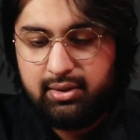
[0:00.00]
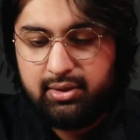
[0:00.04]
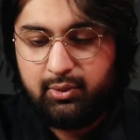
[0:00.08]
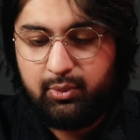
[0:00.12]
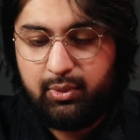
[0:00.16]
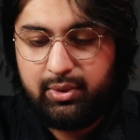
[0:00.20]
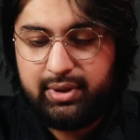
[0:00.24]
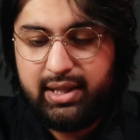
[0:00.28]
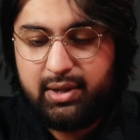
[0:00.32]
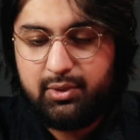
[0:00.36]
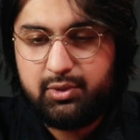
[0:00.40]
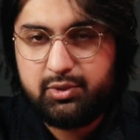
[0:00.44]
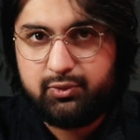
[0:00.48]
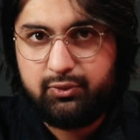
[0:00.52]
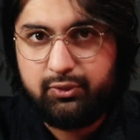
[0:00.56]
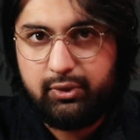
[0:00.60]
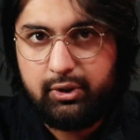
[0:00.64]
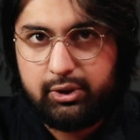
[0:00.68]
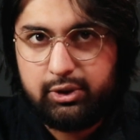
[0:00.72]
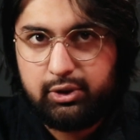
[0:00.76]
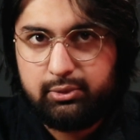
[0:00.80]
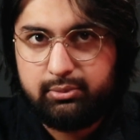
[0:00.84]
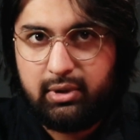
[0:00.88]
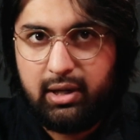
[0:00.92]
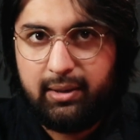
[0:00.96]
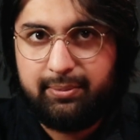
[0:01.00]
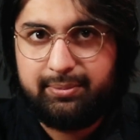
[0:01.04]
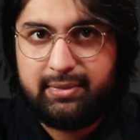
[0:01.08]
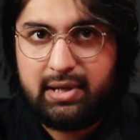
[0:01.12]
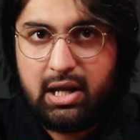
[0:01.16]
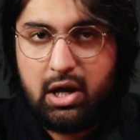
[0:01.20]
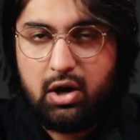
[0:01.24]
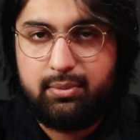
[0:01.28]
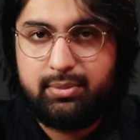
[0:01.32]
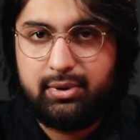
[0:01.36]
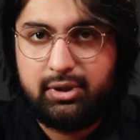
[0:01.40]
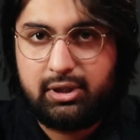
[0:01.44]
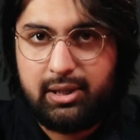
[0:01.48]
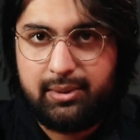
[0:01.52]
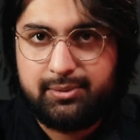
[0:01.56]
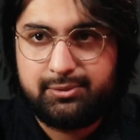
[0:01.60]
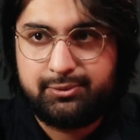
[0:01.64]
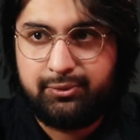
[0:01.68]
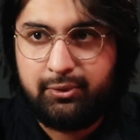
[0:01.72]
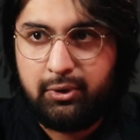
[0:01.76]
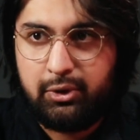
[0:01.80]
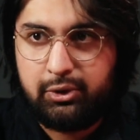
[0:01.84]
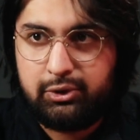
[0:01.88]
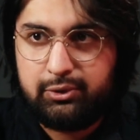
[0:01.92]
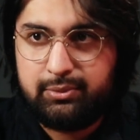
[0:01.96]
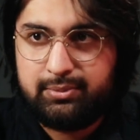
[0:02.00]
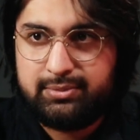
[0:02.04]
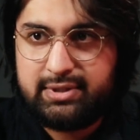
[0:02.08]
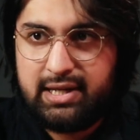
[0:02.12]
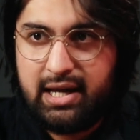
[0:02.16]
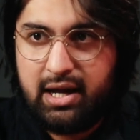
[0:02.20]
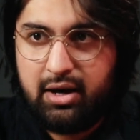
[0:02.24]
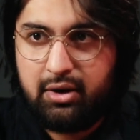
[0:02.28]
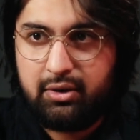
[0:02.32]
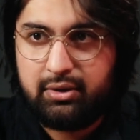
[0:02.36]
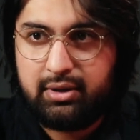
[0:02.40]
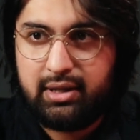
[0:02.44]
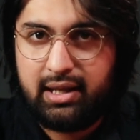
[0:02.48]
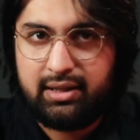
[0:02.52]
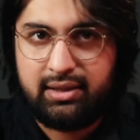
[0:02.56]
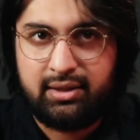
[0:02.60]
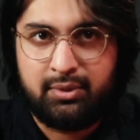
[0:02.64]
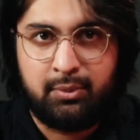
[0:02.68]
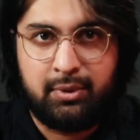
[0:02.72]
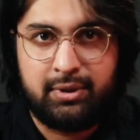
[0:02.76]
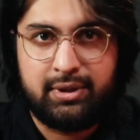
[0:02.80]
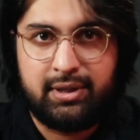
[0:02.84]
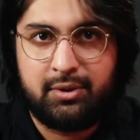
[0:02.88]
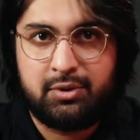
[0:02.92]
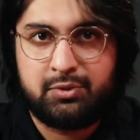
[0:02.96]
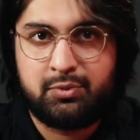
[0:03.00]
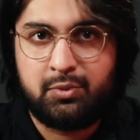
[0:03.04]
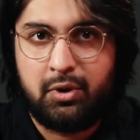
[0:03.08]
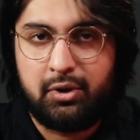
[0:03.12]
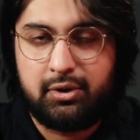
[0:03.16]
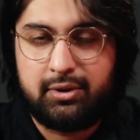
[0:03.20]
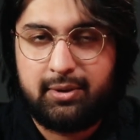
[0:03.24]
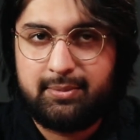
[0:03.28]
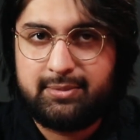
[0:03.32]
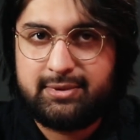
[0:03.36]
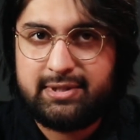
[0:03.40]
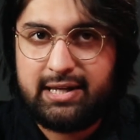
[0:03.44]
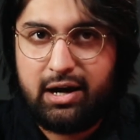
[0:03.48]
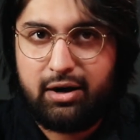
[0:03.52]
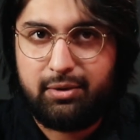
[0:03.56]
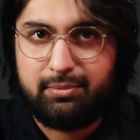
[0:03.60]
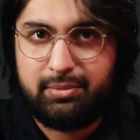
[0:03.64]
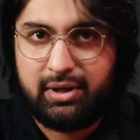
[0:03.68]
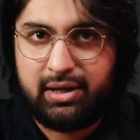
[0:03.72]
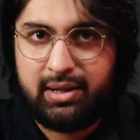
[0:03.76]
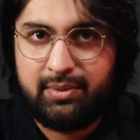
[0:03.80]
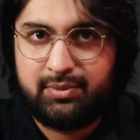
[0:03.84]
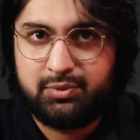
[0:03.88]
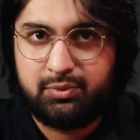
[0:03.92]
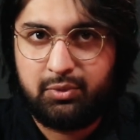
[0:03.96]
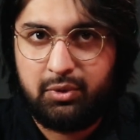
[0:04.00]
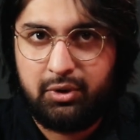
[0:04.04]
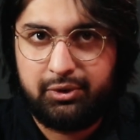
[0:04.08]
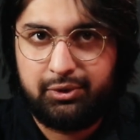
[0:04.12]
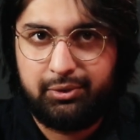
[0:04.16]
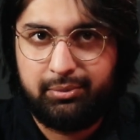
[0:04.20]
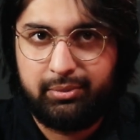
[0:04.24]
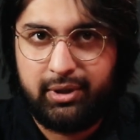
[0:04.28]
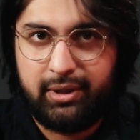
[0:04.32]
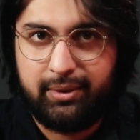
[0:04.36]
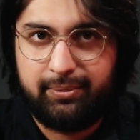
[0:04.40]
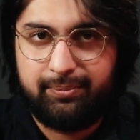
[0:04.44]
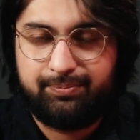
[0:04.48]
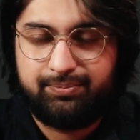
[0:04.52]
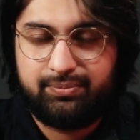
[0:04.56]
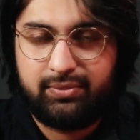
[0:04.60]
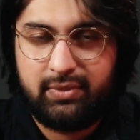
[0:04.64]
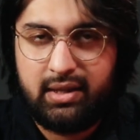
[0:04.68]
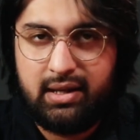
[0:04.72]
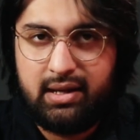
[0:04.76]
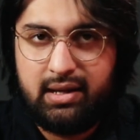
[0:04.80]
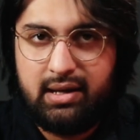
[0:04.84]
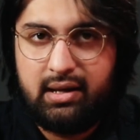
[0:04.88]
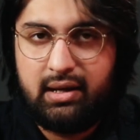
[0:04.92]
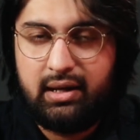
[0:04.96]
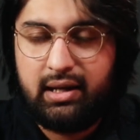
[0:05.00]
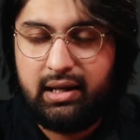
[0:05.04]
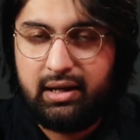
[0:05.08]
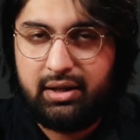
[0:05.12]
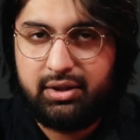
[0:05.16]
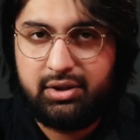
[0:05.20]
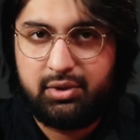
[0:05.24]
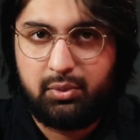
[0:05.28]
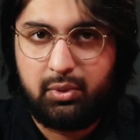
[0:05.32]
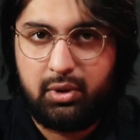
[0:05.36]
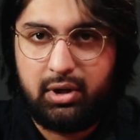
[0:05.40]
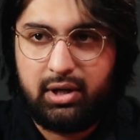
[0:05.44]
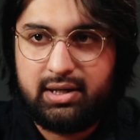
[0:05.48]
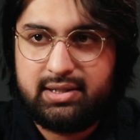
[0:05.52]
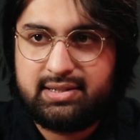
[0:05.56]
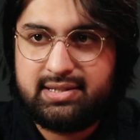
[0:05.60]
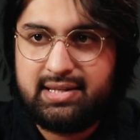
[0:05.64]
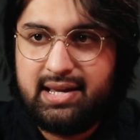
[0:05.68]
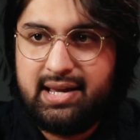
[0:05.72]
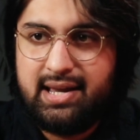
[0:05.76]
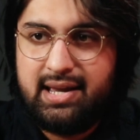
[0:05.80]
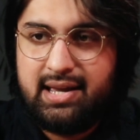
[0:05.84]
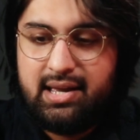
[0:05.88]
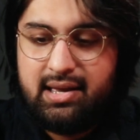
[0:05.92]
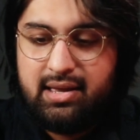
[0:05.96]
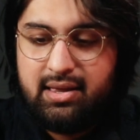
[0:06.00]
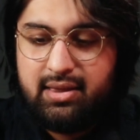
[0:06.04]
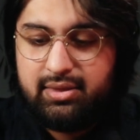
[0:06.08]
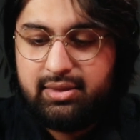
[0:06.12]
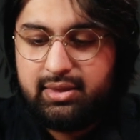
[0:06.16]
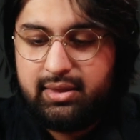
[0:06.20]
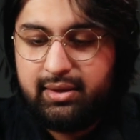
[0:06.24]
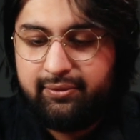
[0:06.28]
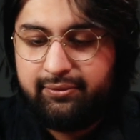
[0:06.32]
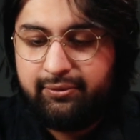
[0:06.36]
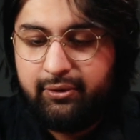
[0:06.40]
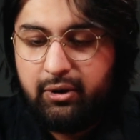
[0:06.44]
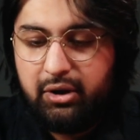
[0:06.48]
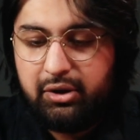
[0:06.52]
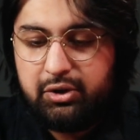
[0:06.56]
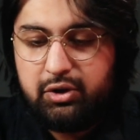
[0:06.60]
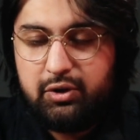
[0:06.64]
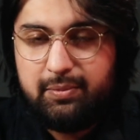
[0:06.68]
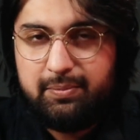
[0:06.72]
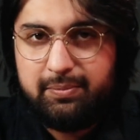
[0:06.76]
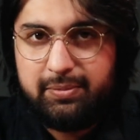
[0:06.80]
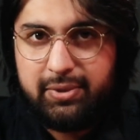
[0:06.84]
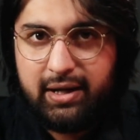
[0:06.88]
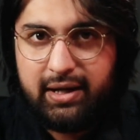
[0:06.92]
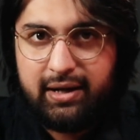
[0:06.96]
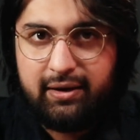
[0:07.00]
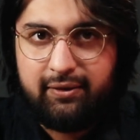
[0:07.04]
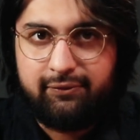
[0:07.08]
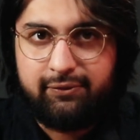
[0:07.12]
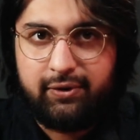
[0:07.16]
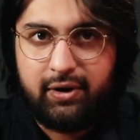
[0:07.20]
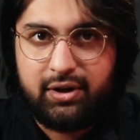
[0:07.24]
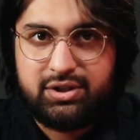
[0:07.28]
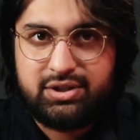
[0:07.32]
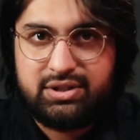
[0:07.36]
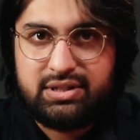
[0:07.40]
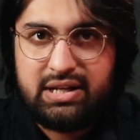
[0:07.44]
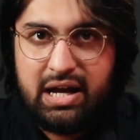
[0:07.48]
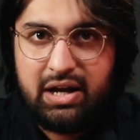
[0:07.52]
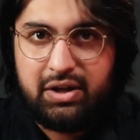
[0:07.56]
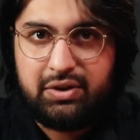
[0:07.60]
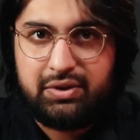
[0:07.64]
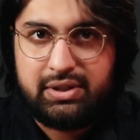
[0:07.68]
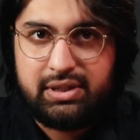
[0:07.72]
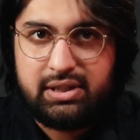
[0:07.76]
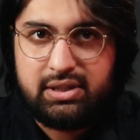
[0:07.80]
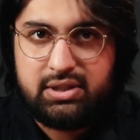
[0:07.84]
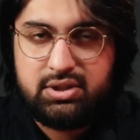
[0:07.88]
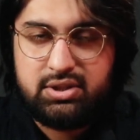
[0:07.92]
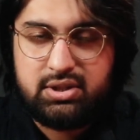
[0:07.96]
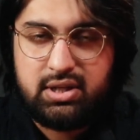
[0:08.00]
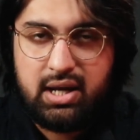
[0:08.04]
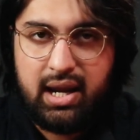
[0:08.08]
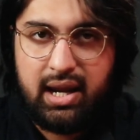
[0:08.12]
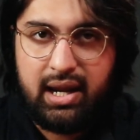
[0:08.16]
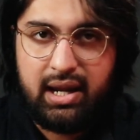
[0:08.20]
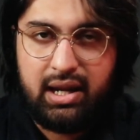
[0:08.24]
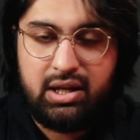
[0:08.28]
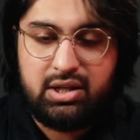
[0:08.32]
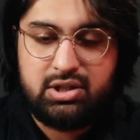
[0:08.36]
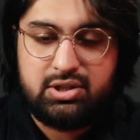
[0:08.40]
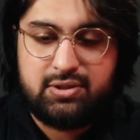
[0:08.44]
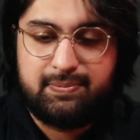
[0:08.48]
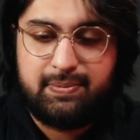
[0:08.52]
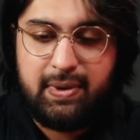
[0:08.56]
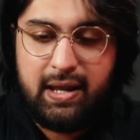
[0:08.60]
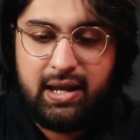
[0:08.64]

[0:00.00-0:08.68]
the one that was volume up now becomes volume down, and the one that was volume down becomes volume up. In other words, the volume button functionalities change